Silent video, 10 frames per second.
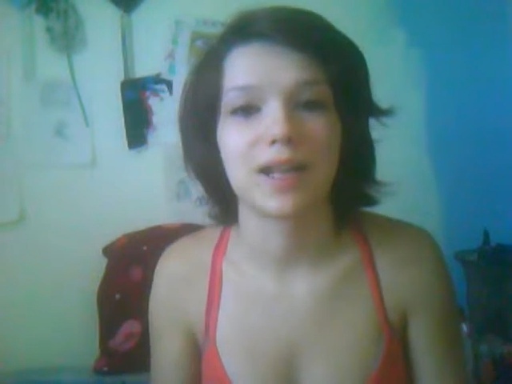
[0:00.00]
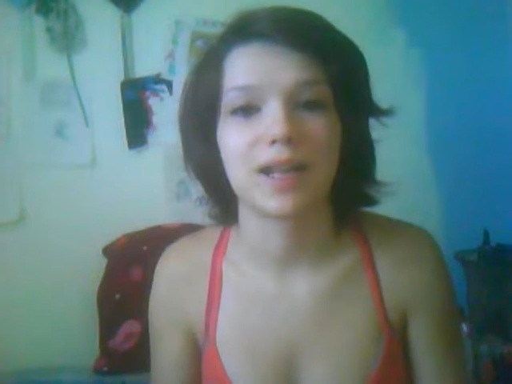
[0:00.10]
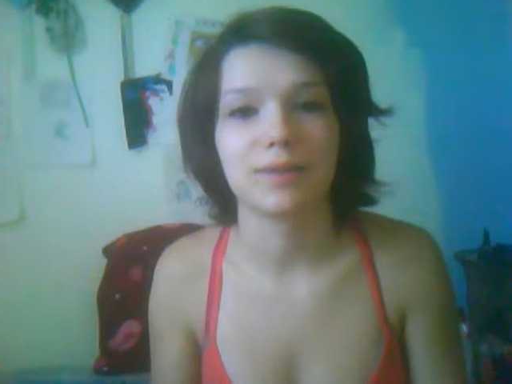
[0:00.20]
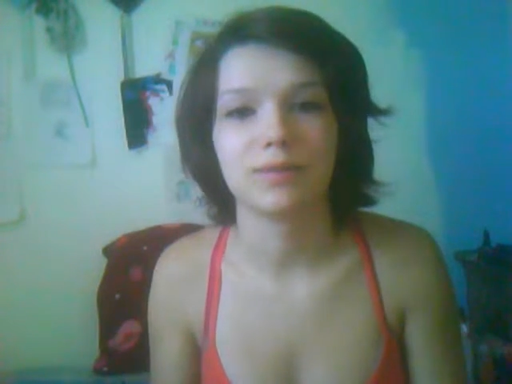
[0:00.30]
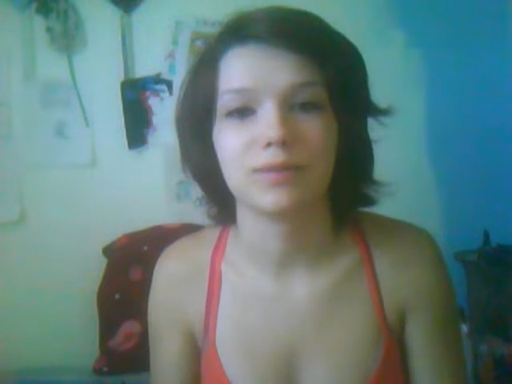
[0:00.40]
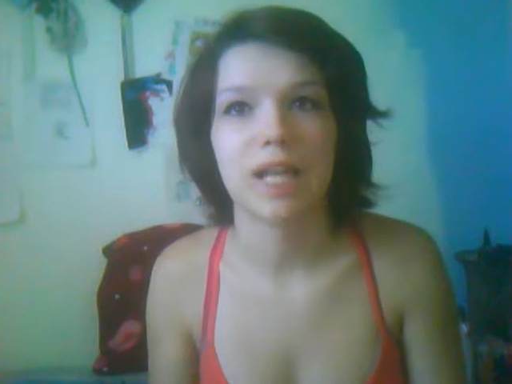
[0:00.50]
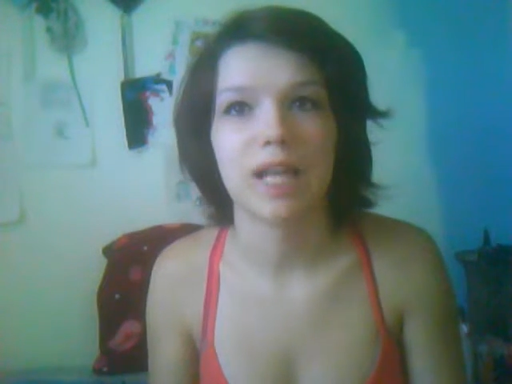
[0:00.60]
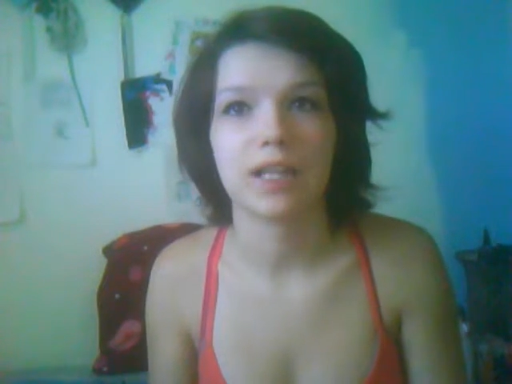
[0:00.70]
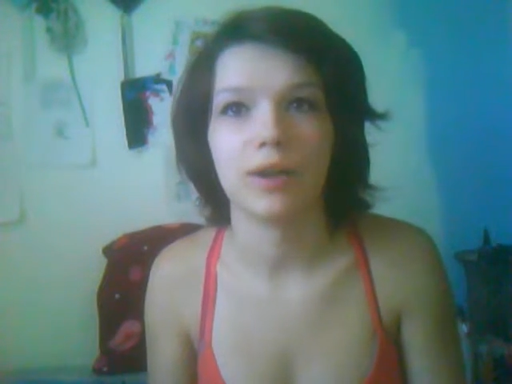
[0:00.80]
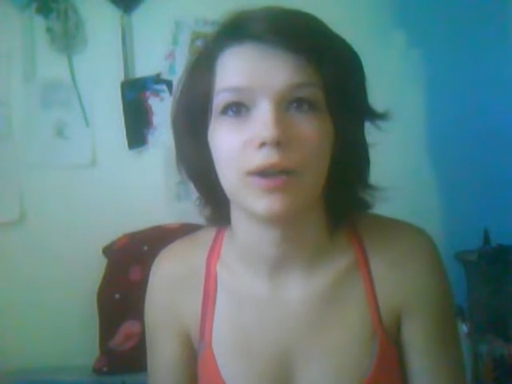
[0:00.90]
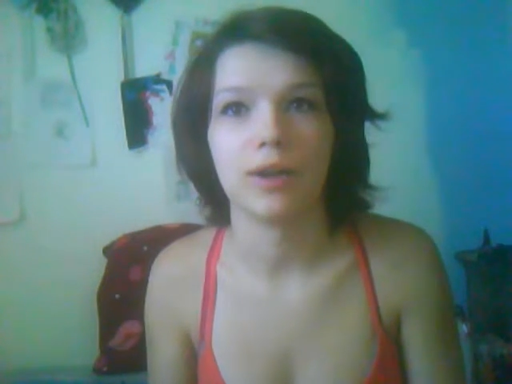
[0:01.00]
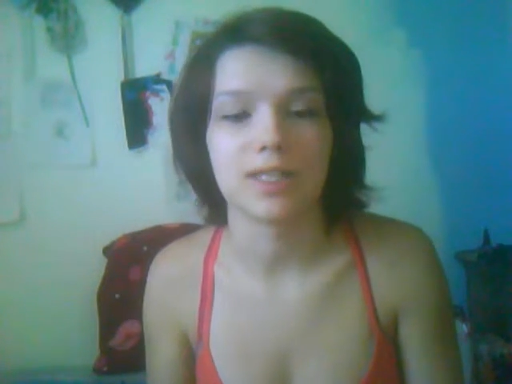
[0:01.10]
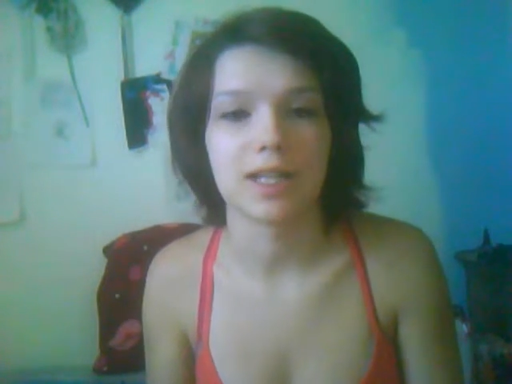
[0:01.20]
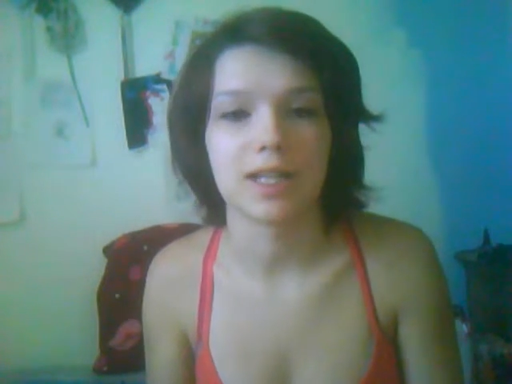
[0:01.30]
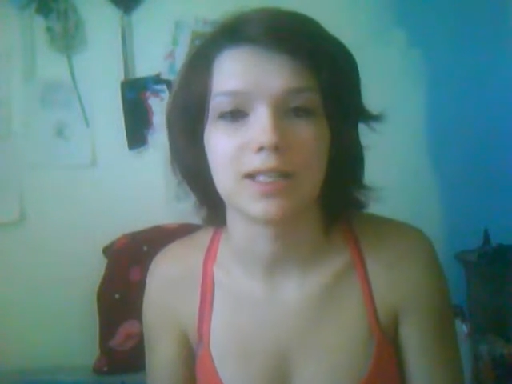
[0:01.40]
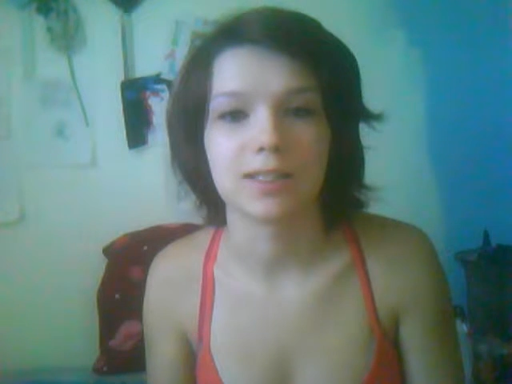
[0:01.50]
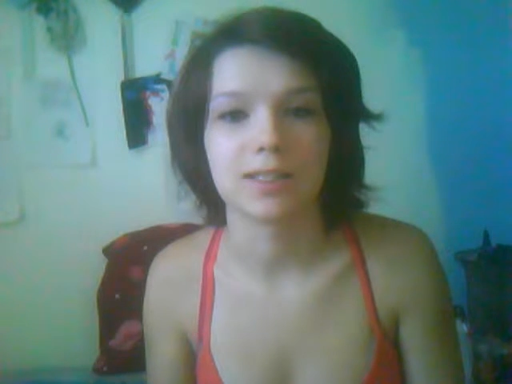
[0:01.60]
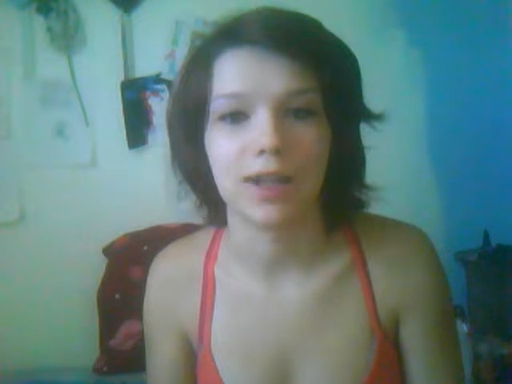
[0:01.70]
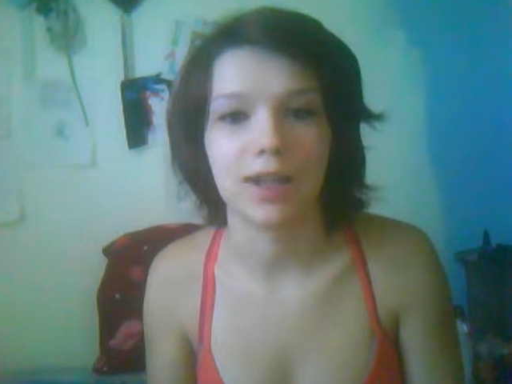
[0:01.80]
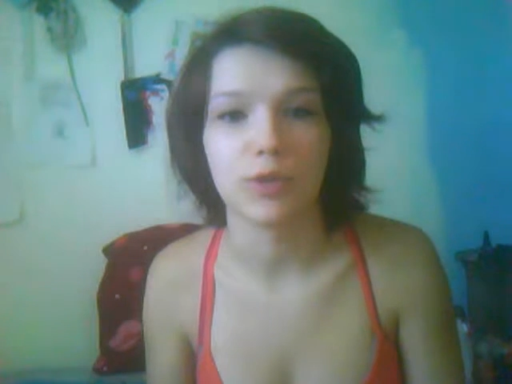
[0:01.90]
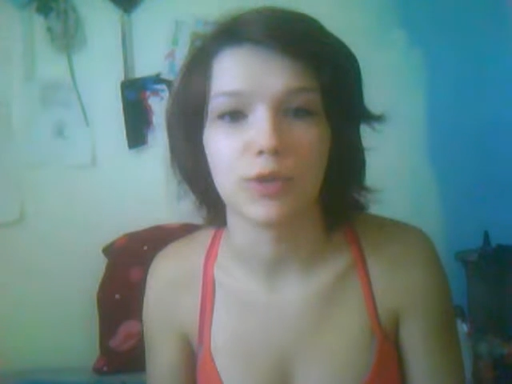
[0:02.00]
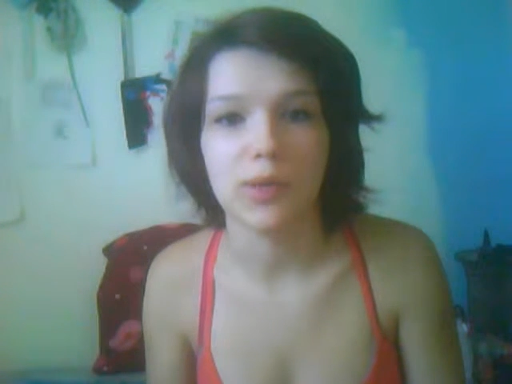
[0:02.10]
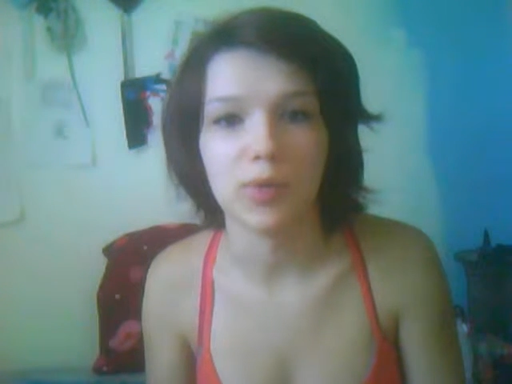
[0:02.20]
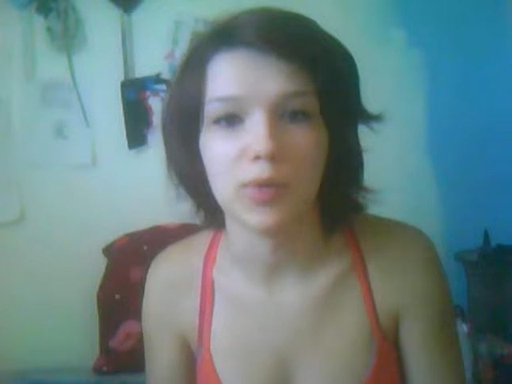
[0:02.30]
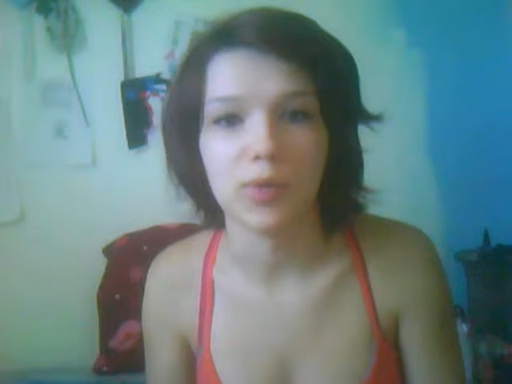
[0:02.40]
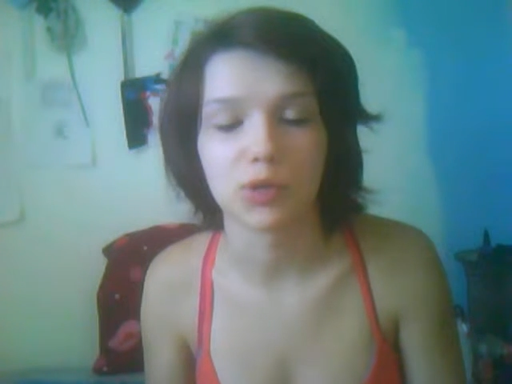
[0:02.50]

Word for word: can't get all these nice things like other people.